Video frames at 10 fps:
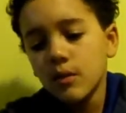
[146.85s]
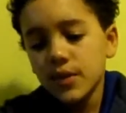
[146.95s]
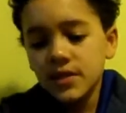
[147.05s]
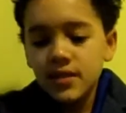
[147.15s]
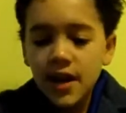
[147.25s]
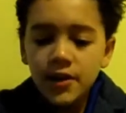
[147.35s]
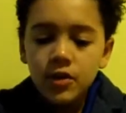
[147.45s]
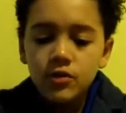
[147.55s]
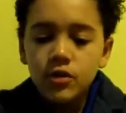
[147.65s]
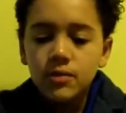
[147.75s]
we designed
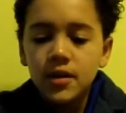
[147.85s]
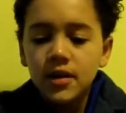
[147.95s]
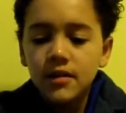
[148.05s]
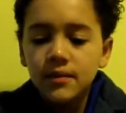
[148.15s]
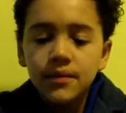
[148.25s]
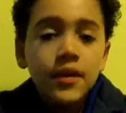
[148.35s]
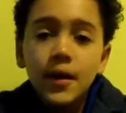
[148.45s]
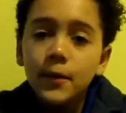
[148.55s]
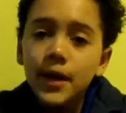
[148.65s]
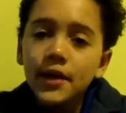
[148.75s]
our robot,
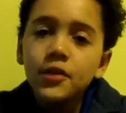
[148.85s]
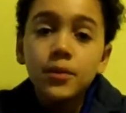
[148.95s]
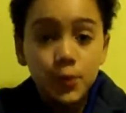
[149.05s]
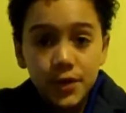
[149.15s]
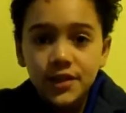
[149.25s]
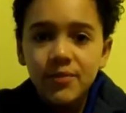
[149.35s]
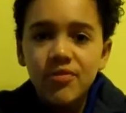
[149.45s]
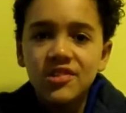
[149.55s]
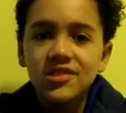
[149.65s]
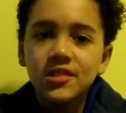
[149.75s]
and we had them three D
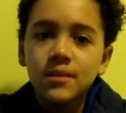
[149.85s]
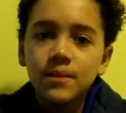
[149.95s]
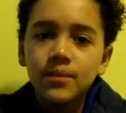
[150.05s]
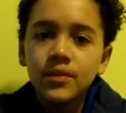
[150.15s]
printed.